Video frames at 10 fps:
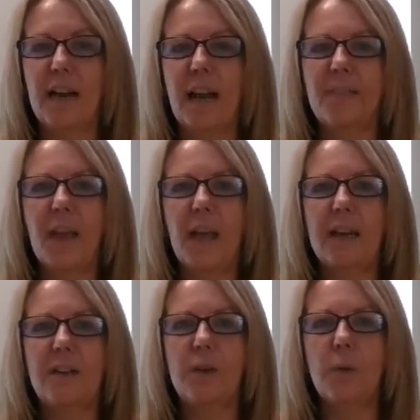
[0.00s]
and
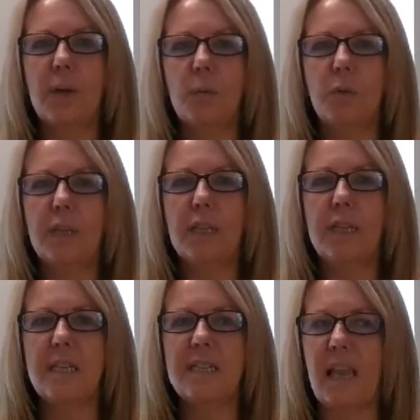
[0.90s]
then you can
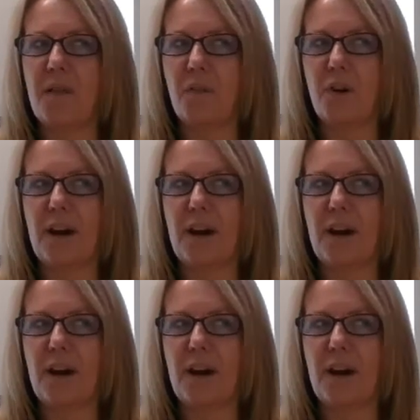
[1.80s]
really savor